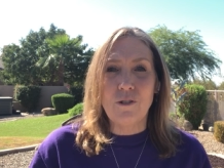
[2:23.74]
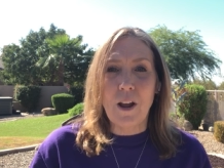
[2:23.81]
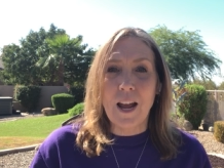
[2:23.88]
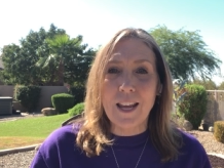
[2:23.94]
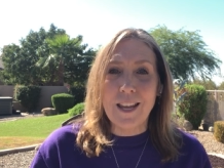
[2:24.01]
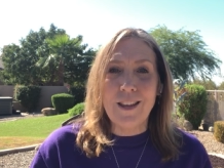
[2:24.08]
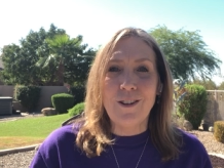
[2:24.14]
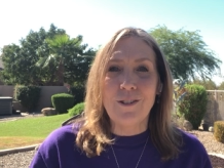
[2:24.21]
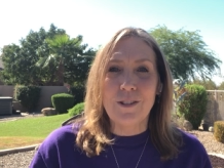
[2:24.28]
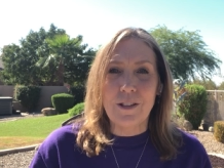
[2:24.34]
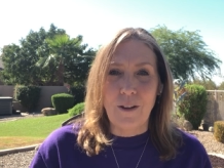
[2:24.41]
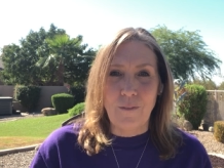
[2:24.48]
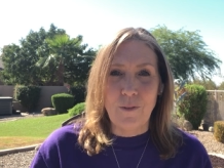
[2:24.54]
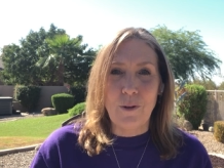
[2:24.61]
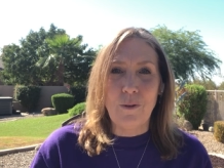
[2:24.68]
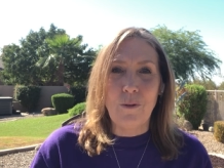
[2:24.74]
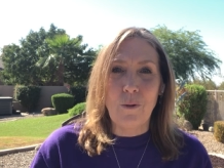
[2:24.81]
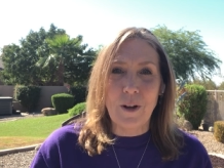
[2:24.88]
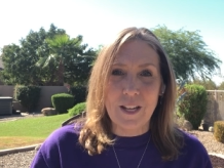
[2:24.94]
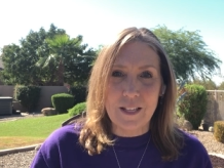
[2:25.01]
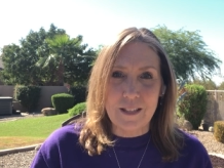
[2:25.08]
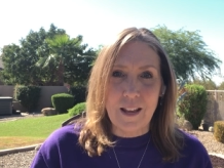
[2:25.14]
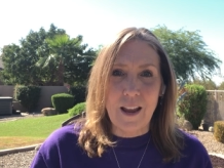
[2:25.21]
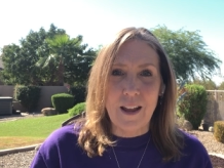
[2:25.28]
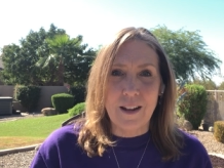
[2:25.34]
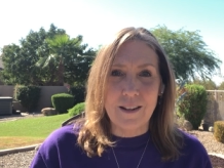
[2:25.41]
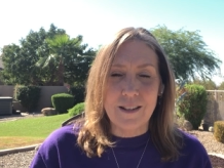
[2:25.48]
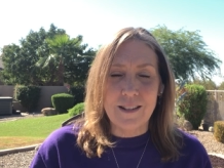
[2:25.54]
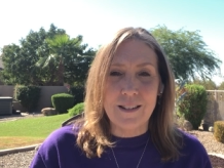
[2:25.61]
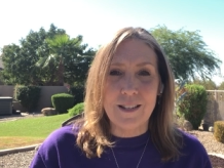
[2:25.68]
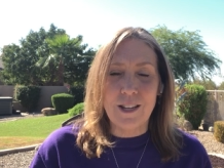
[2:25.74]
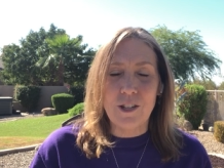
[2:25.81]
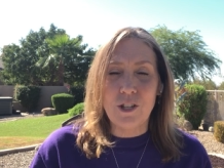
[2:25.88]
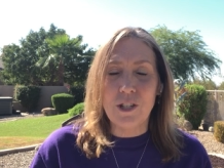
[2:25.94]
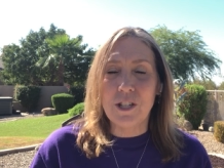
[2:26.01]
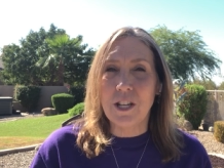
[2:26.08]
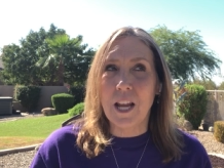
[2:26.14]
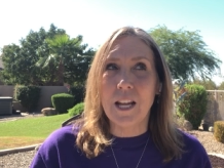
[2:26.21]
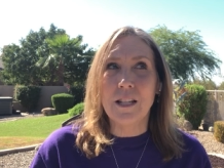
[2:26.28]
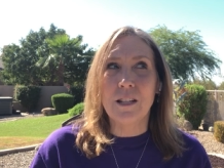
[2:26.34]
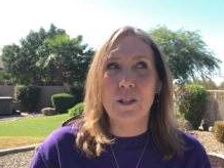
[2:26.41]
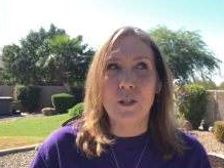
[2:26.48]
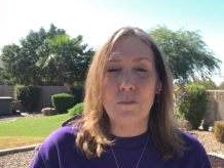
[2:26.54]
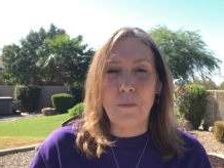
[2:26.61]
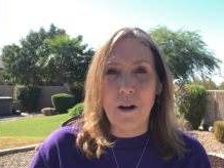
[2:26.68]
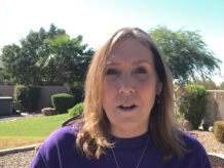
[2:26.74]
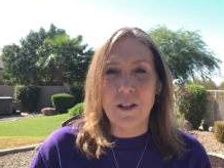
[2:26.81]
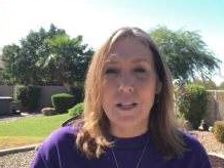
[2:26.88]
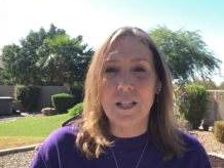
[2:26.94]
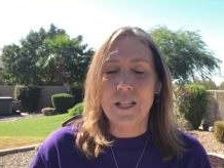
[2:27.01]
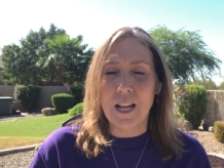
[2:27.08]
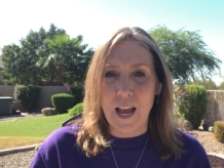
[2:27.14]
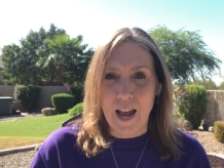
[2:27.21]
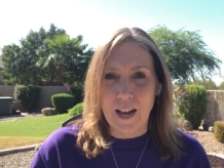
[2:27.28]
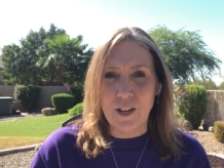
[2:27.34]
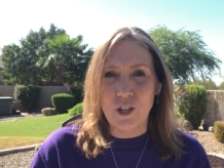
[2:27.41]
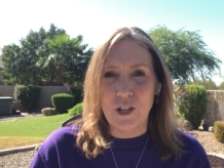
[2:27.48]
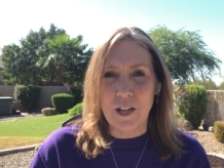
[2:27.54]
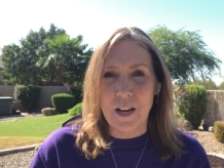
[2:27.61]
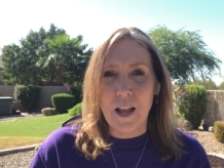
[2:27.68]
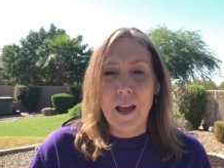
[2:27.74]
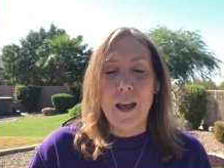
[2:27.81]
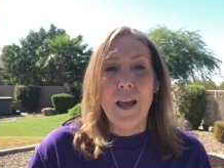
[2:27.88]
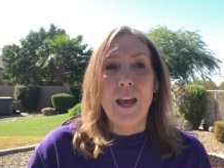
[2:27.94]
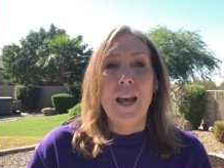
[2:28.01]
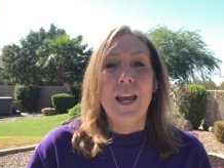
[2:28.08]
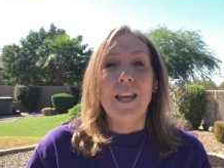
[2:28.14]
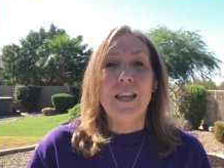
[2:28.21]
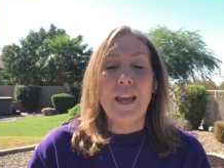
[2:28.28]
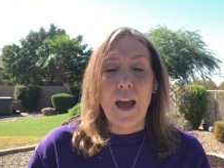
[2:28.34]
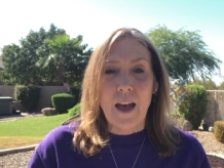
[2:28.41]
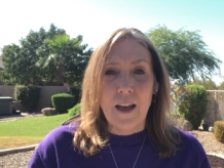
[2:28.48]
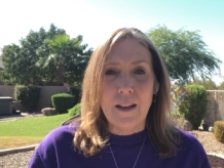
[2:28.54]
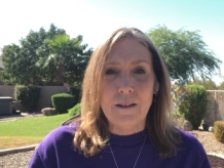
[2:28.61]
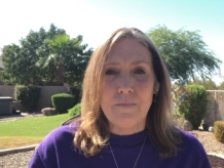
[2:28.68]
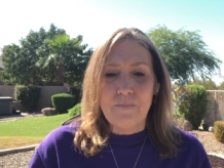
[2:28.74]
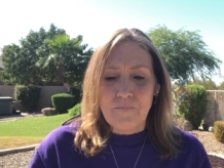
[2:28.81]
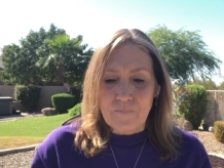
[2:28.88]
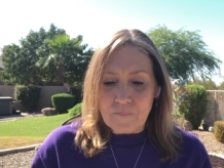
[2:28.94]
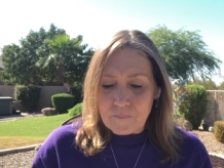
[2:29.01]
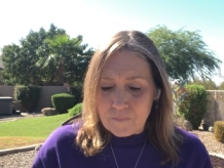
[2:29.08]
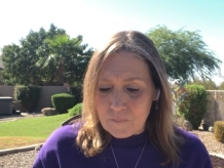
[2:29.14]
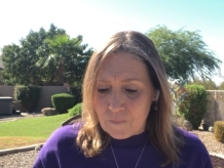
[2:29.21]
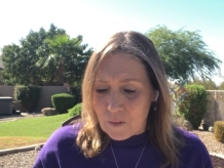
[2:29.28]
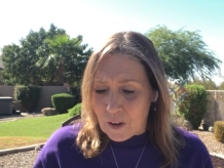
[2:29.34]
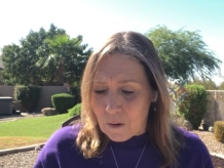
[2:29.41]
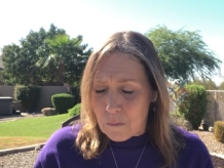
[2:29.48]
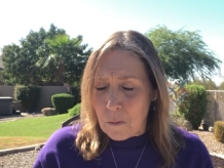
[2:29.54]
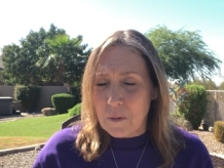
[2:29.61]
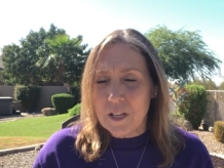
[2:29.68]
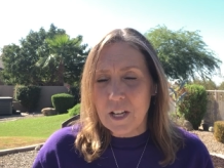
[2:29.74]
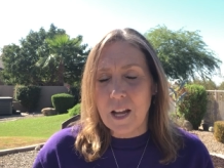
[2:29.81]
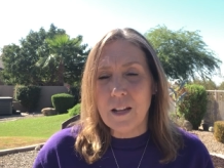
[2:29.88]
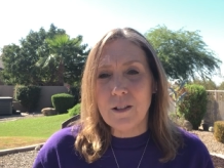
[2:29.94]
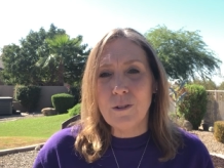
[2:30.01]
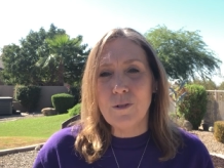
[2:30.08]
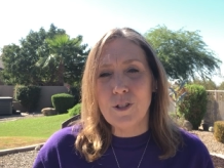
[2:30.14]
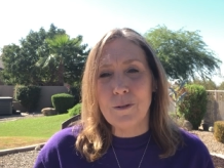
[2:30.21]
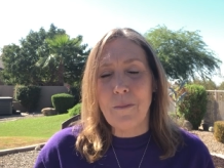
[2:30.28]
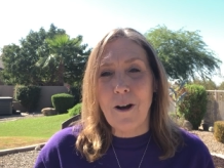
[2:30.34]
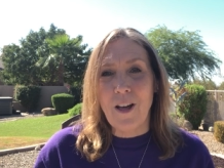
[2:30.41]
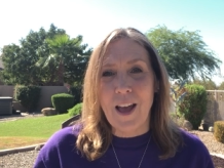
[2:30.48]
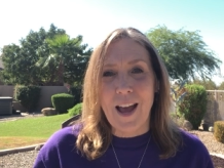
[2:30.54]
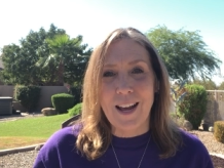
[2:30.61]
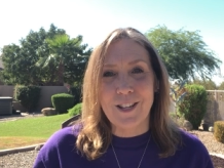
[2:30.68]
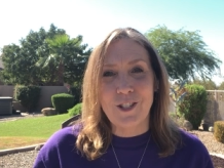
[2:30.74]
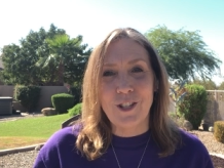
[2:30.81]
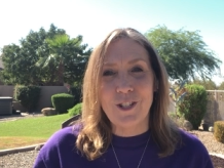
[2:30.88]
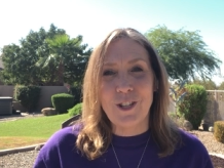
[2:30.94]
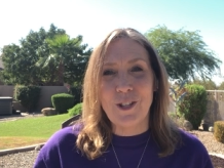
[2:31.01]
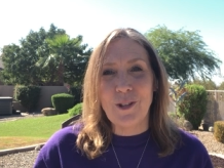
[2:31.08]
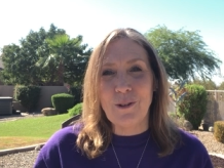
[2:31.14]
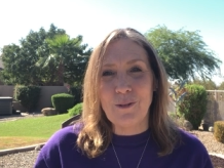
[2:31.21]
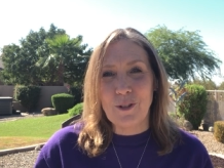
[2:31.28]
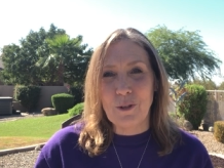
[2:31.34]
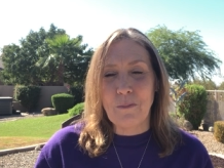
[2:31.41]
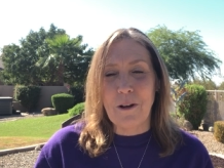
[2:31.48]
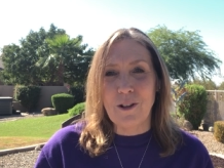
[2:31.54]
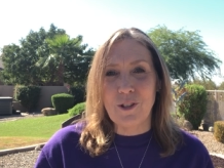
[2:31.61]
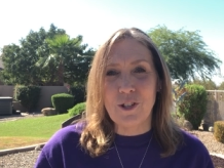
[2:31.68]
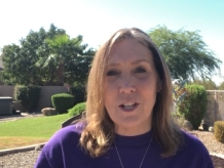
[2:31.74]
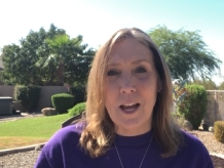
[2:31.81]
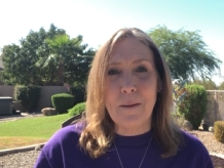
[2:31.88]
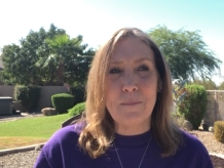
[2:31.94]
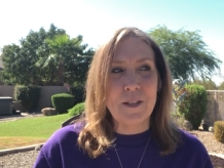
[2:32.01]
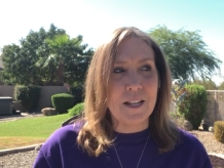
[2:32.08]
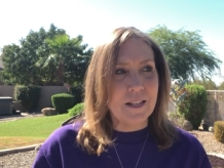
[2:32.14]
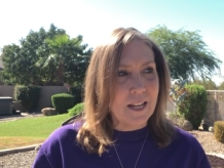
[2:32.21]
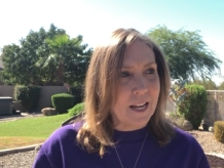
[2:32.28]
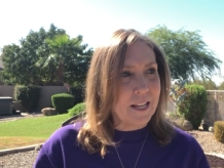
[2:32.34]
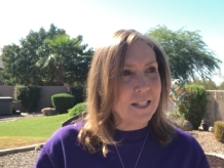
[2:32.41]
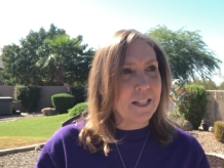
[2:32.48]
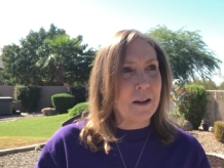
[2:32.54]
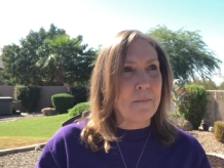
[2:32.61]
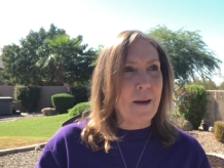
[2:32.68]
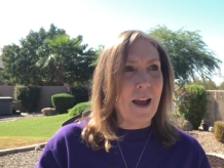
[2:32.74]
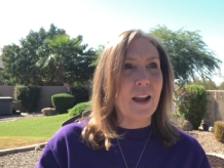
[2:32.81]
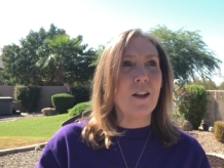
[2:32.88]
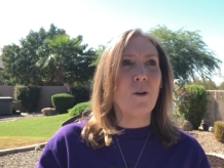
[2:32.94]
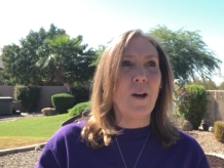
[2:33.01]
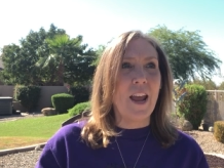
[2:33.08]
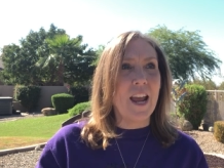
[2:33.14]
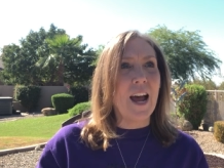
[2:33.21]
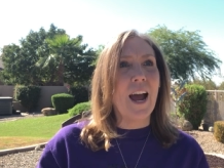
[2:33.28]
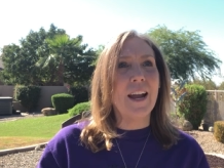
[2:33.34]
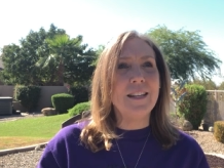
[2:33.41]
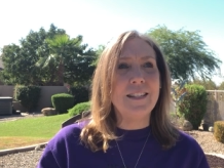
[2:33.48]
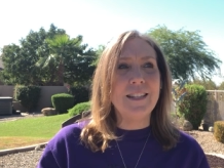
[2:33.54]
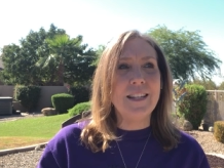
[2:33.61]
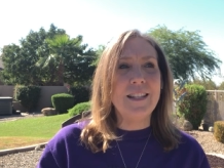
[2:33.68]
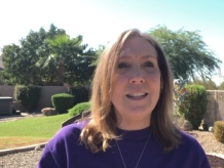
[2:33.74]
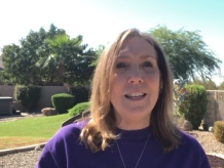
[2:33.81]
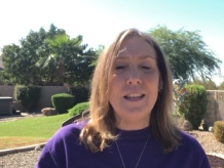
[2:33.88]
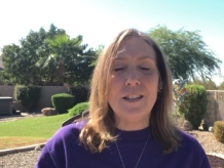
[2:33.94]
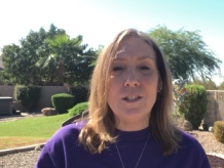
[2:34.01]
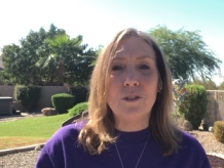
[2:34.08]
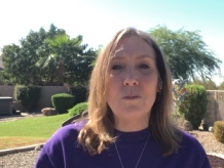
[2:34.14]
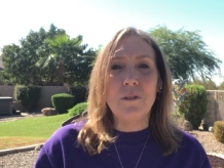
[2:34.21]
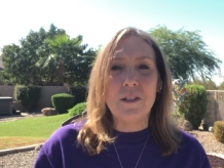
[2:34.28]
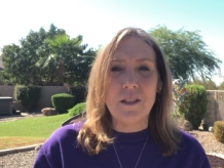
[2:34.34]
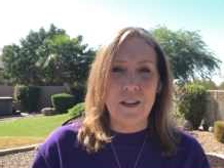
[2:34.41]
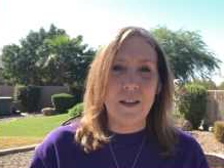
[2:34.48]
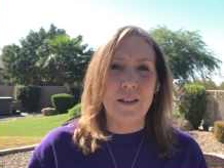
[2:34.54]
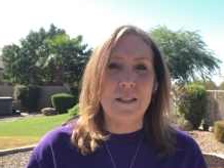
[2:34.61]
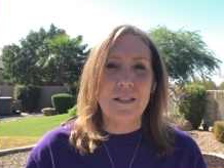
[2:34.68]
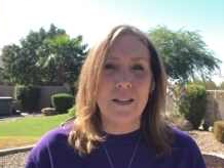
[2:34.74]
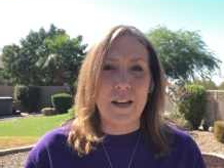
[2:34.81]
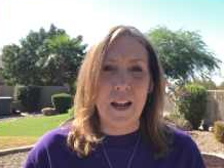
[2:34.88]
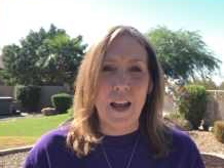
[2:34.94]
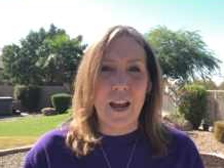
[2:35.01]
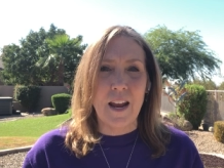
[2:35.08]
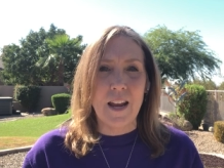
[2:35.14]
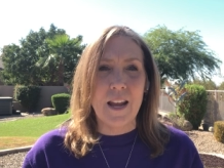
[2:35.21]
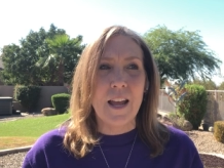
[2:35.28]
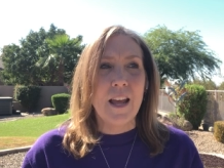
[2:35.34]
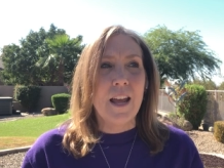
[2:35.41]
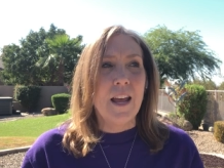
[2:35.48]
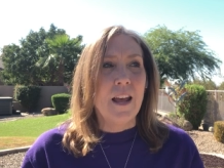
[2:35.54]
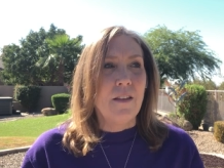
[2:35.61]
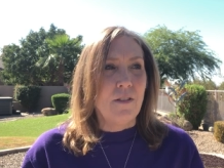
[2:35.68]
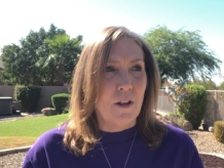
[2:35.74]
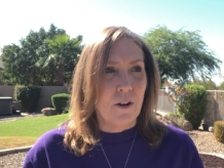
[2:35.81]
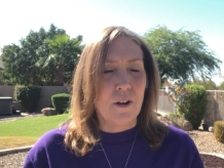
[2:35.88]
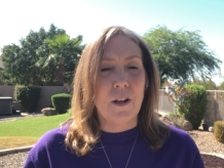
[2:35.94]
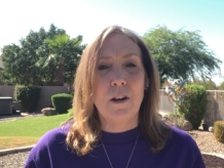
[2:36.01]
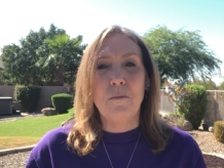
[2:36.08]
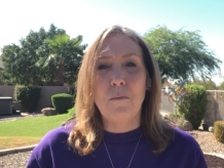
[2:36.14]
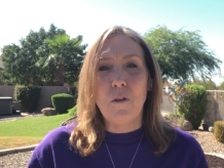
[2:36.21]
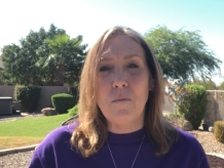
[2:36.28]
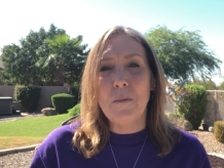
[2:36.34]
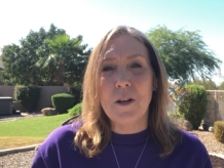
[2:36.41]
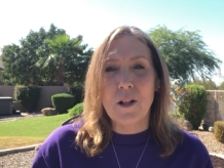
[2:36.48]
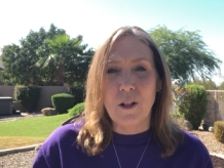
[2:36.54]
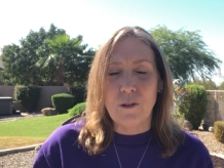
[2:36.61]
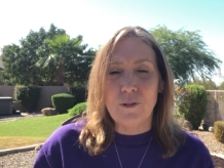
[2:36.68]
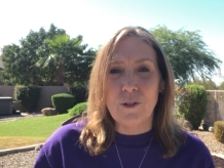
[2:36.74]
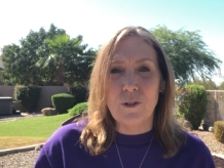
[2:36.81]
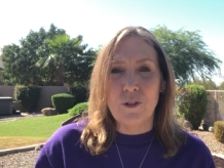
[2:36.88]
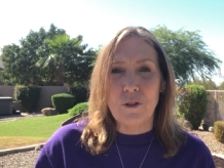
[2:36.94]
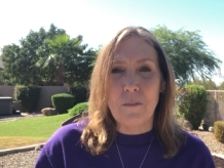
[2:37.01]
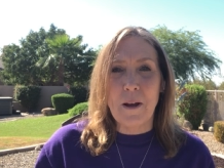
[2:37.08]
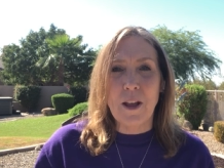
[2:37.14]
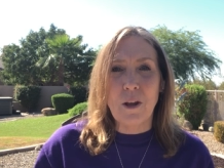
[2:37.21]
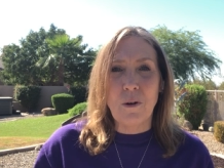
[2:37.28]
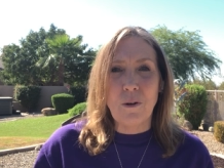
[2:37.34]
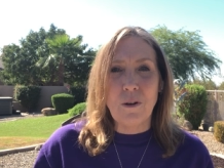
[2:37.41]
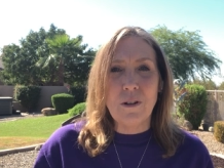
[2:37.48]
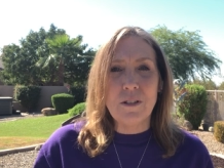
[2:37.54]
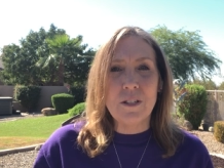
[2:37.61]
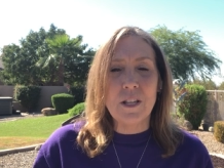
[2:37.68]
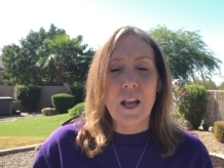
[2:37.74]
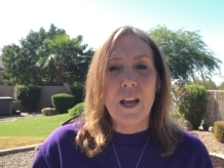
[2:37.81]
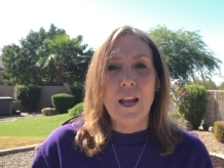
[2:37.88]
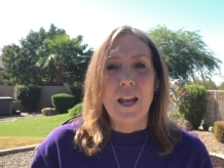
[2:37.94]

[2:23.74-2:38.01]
dragging yourself through quicksand to just take the smallest action. Yet, when we take those small actions and those small steps and take a step back and go, hey, I did these three things today that are going to move me closer to my goals,